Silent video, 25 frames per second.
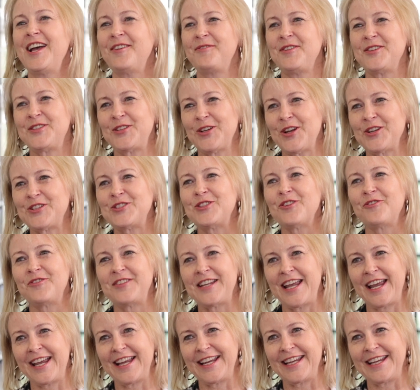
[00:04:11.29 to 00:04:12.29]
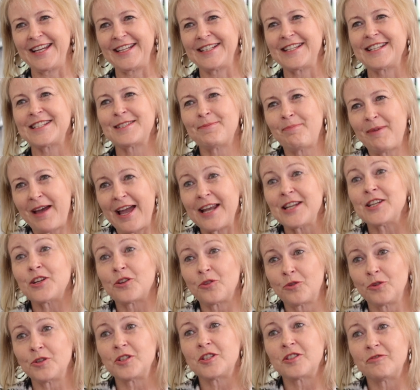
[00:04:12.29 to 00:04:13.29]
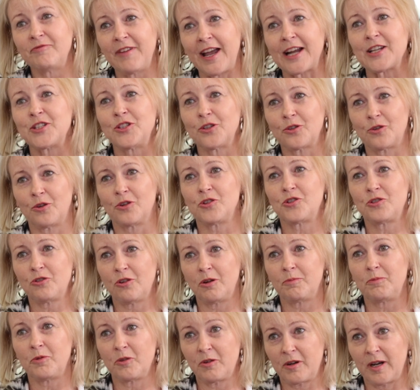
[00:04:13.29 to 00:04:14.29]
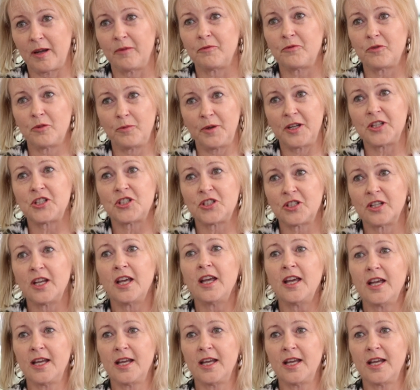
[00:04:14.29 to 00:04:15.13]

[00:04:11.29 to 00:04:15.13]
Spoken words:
research of dengue despite a good vector control program for which